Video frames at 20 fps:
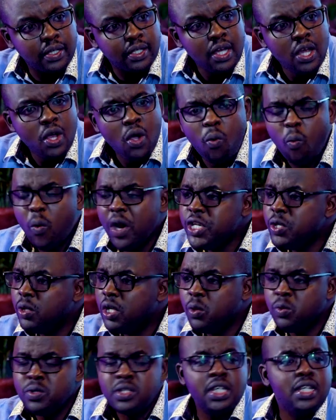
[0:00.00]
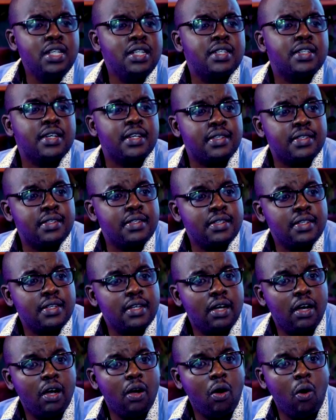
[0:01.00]
When you lose interest
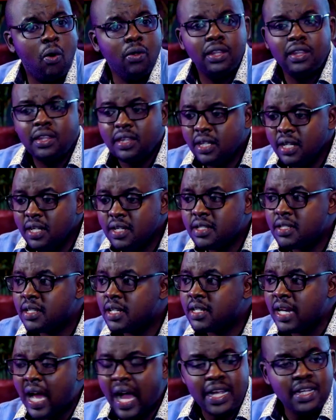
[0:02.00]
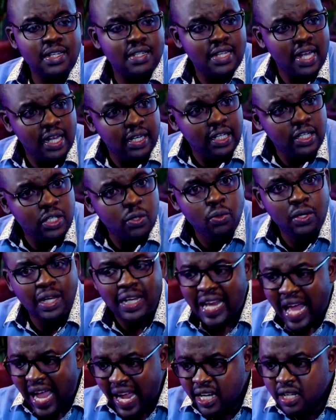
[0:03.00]
on things that ideally you
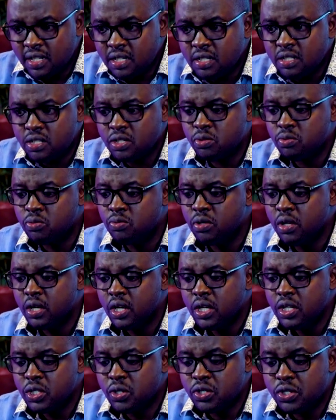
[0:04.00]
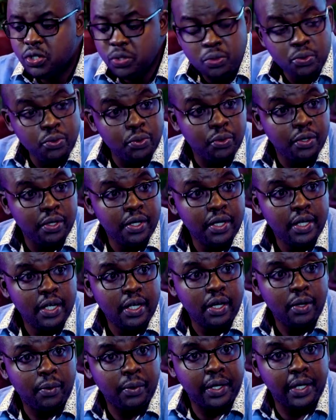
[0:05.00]
liked to do,
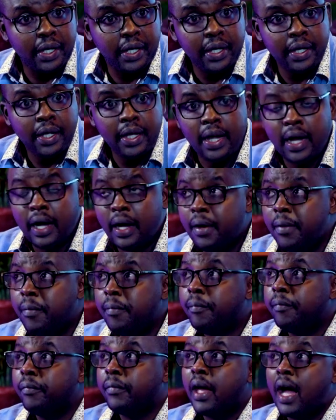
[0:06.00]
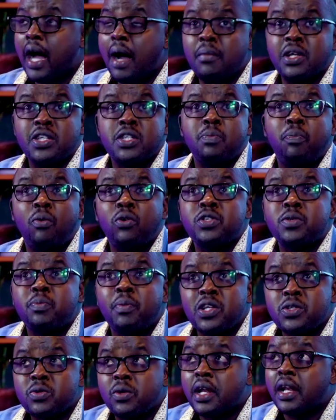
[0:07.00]
okay? I'm a sports
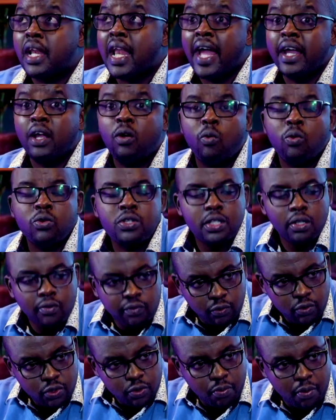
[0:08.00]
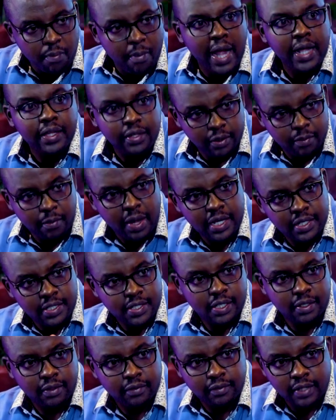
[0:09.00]
person, I like watching football, by the way,
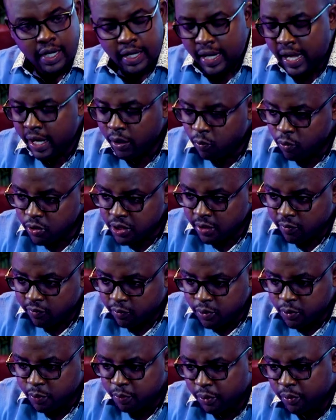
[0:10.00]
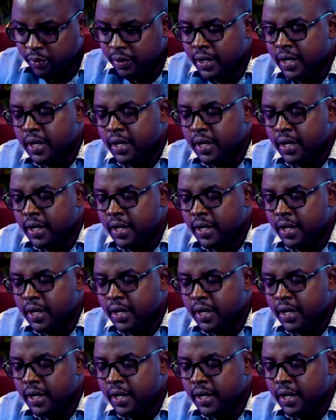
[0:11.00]
myself. I like watching football.